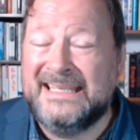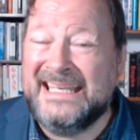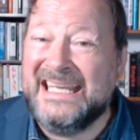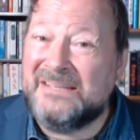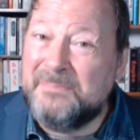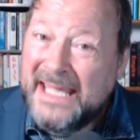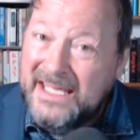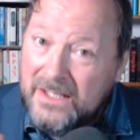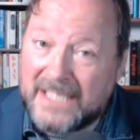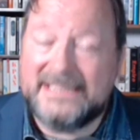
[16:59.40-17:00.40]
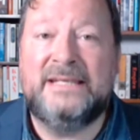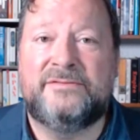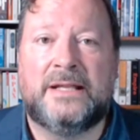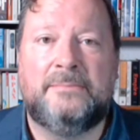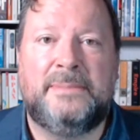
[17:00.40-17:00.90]
It may not
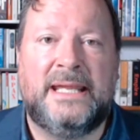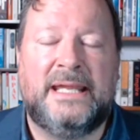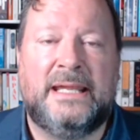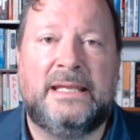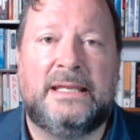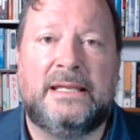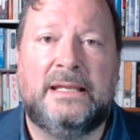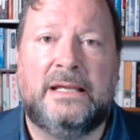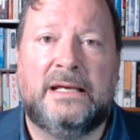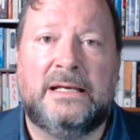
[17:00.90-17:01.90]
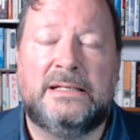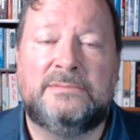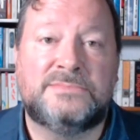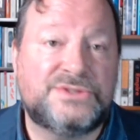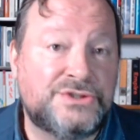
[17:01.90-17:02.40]
even be
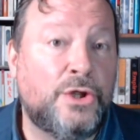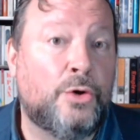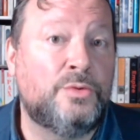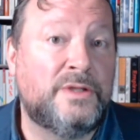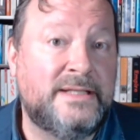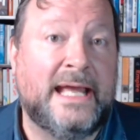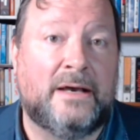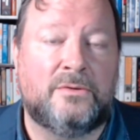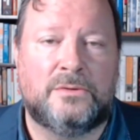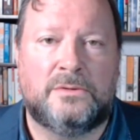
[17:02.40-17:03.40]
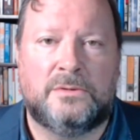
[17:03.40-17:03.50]
slowed down,